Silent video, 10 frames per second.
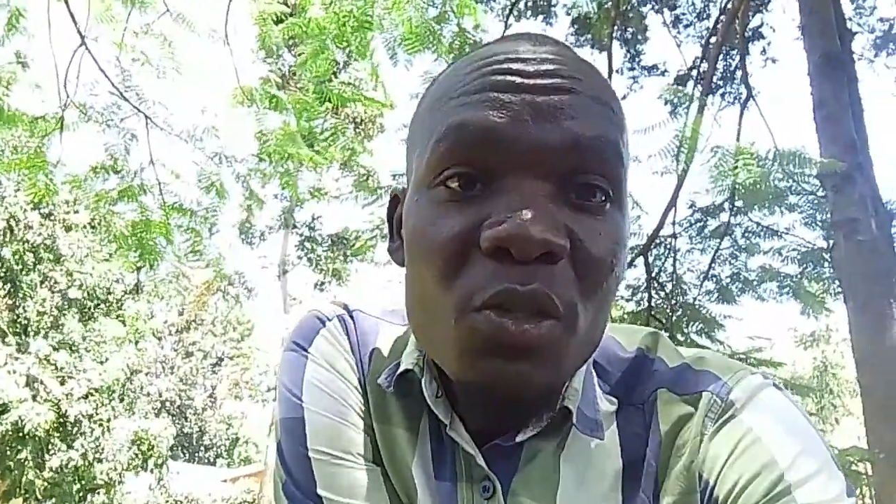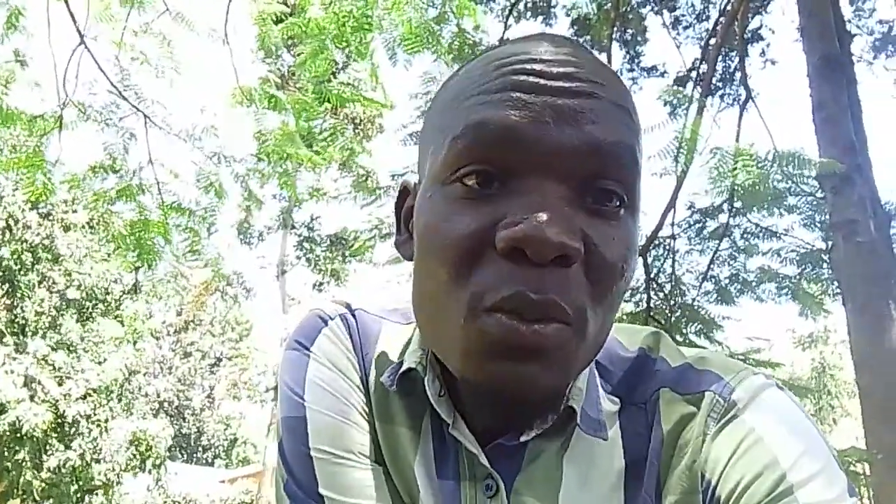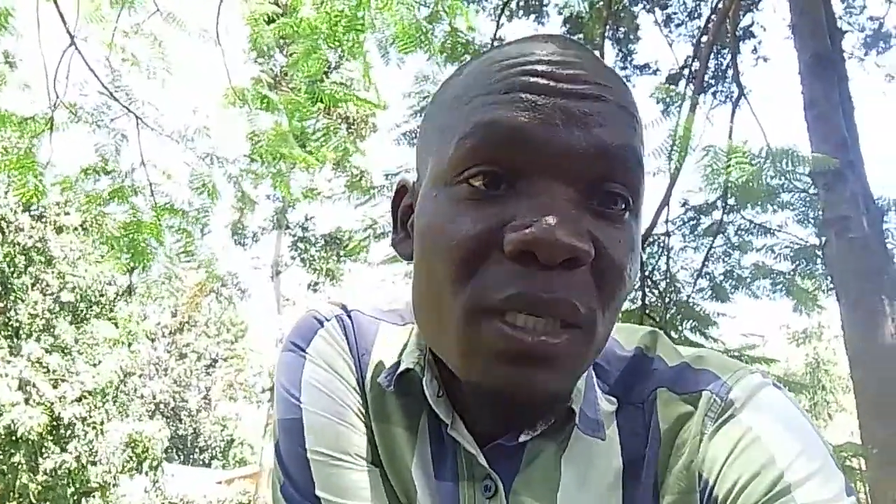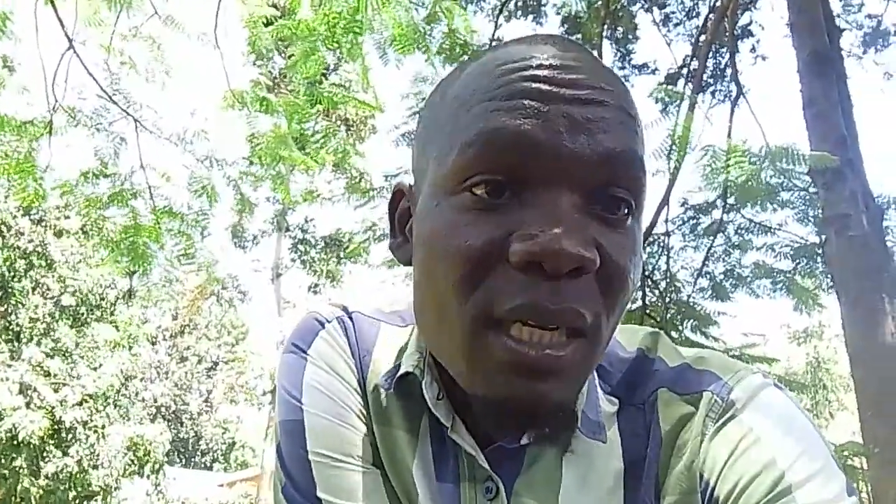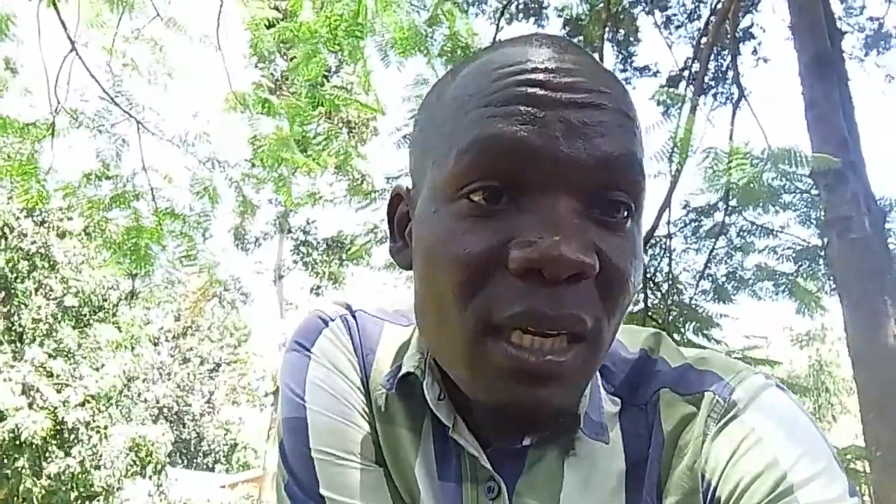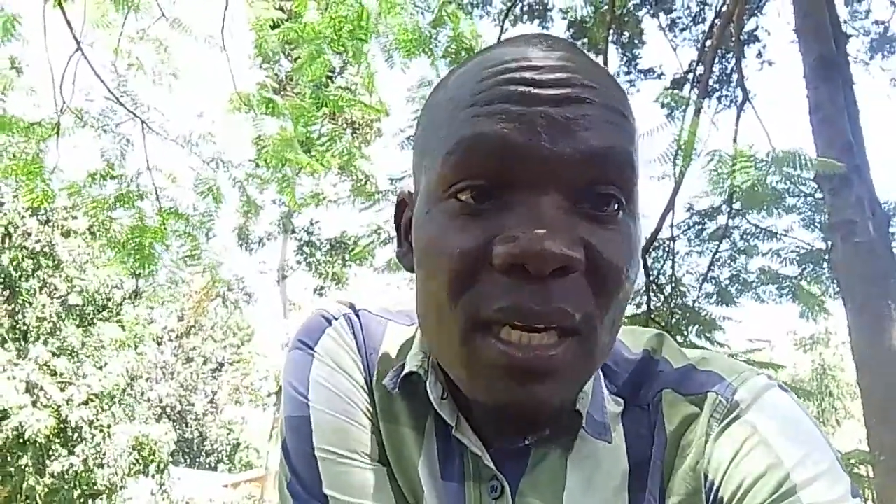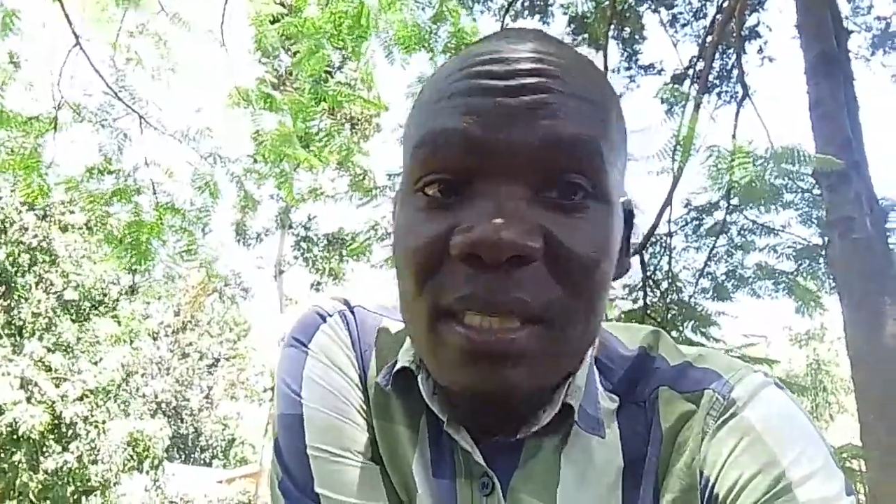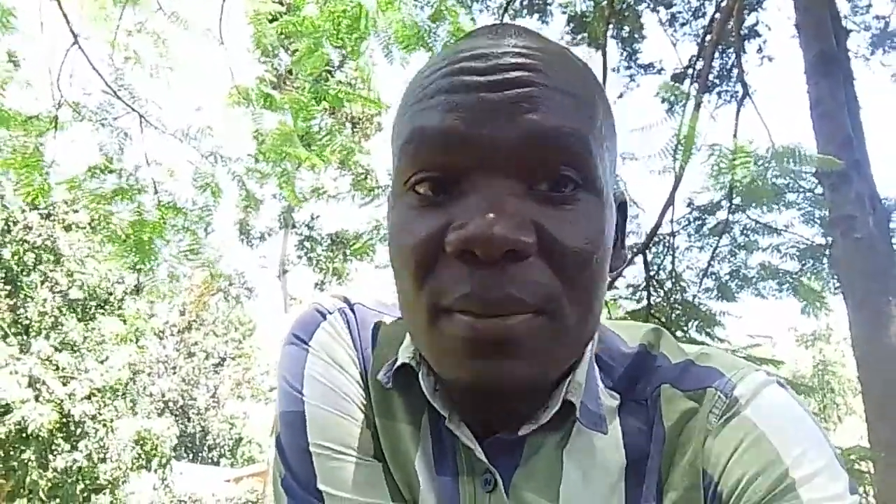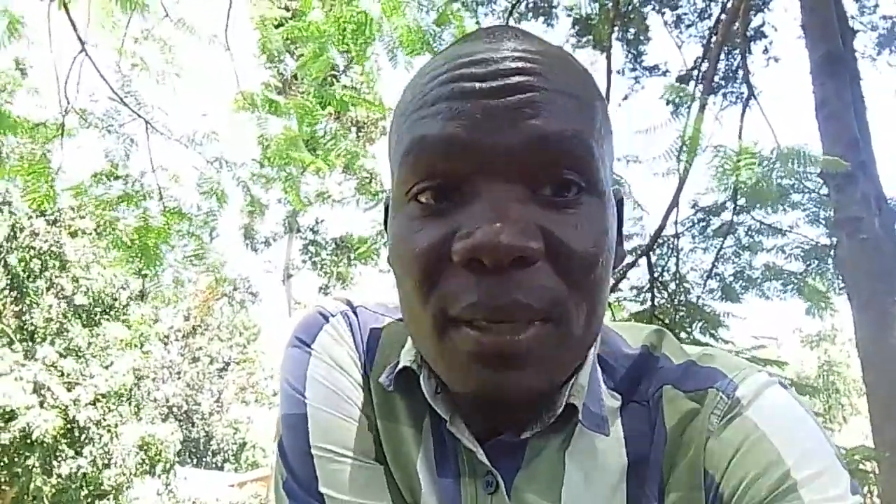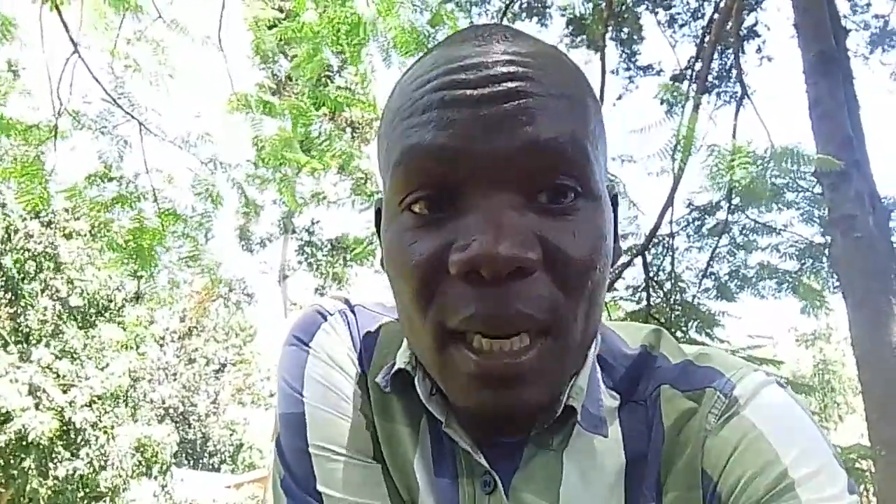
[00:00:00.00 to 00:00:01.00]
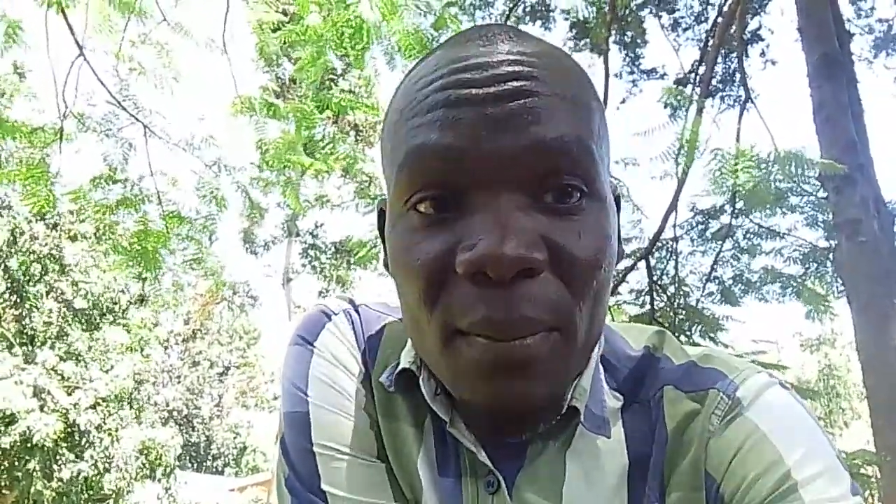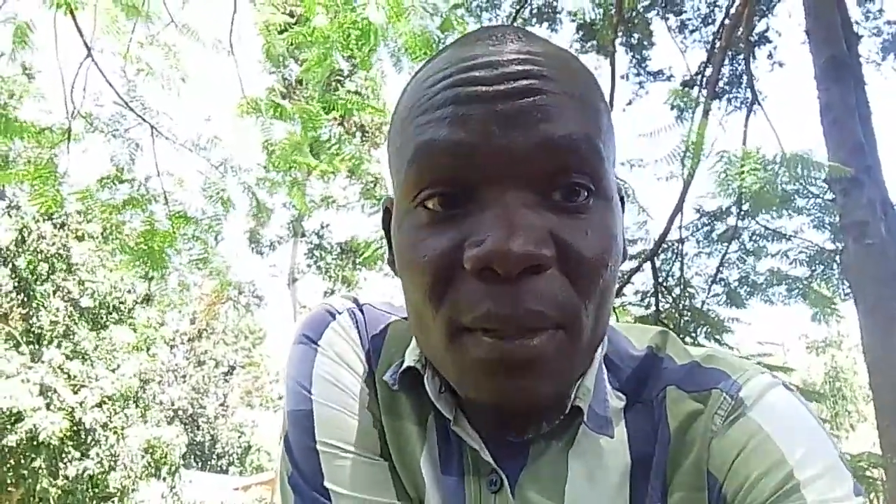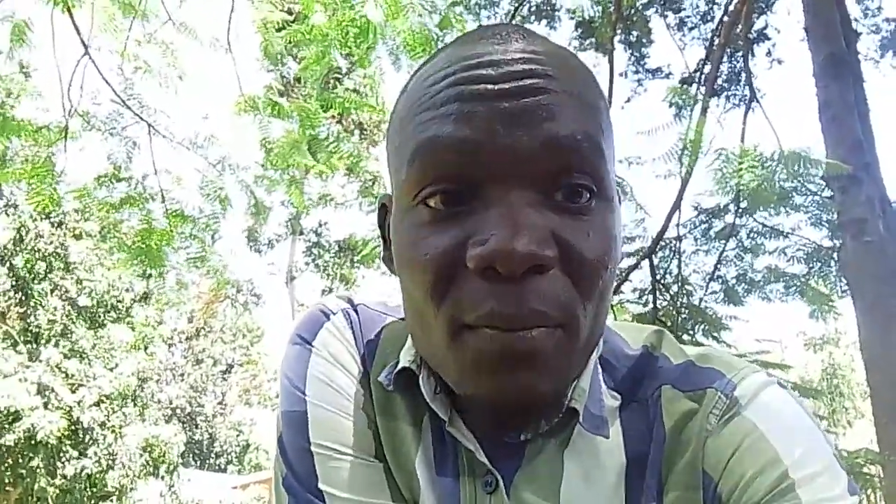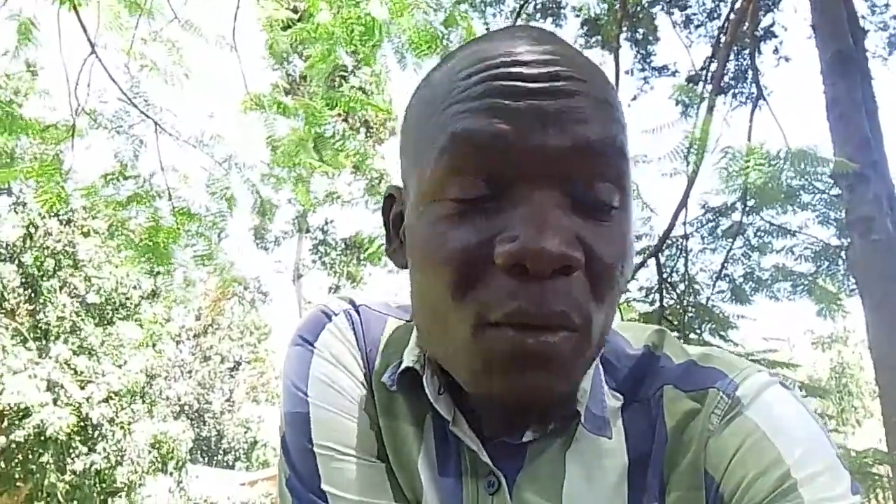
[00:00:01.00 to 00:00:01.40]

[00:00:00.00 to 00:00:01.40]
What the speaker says: into my channel and subscribing.